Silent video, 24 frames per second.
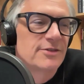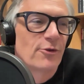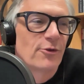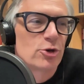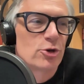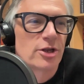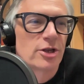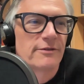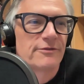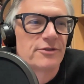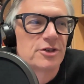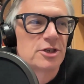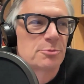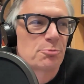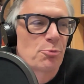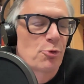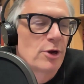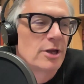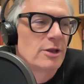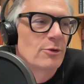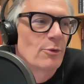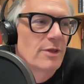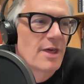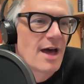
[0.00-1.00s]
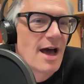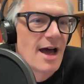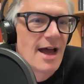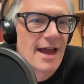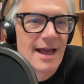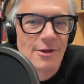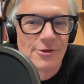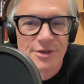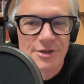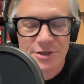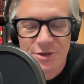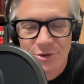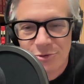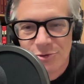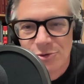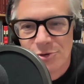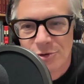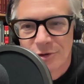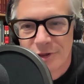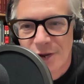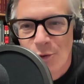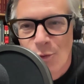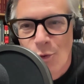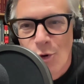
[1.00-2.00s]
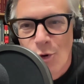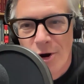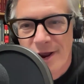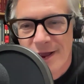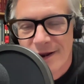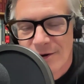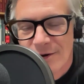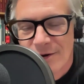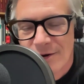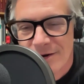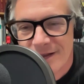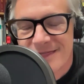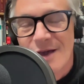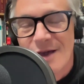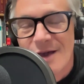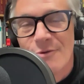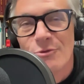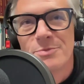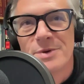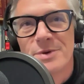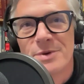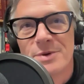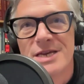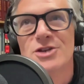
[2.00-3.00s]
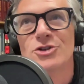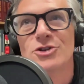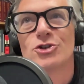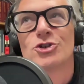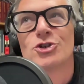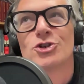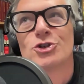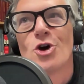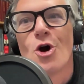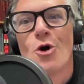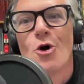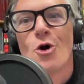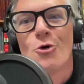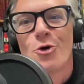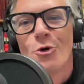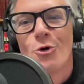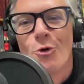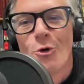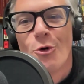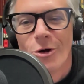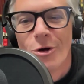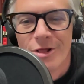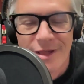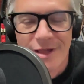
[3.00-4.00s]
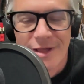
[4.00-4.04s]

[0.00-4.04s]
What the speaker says: version of Sprint with a high altitude nuclear warhead on it. That would be so cool.